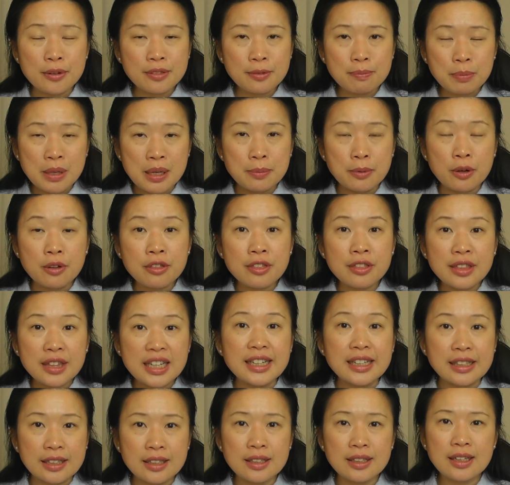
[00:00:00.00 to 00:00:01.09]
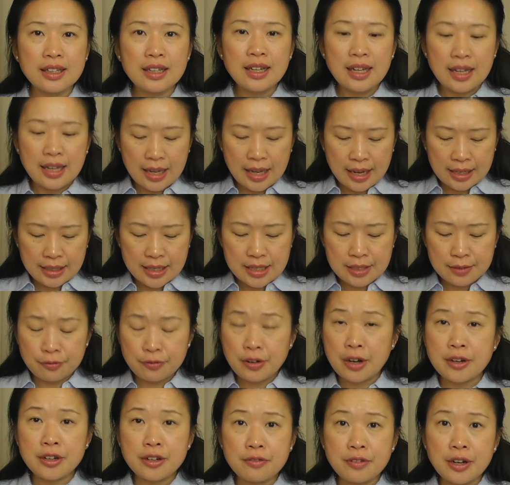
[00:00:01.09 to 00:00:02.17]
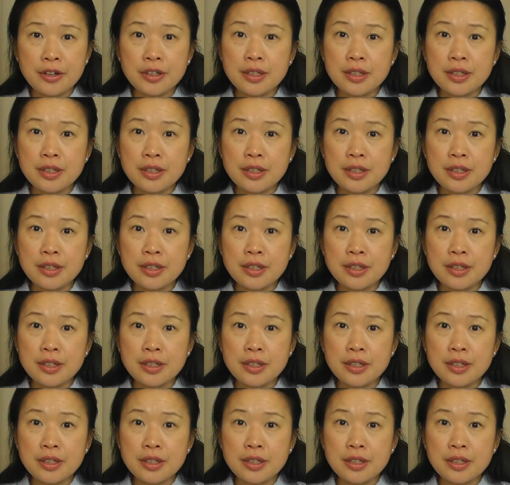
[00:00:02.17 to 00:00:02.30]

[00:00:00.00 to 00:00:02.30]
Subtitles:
people think. And that's very, very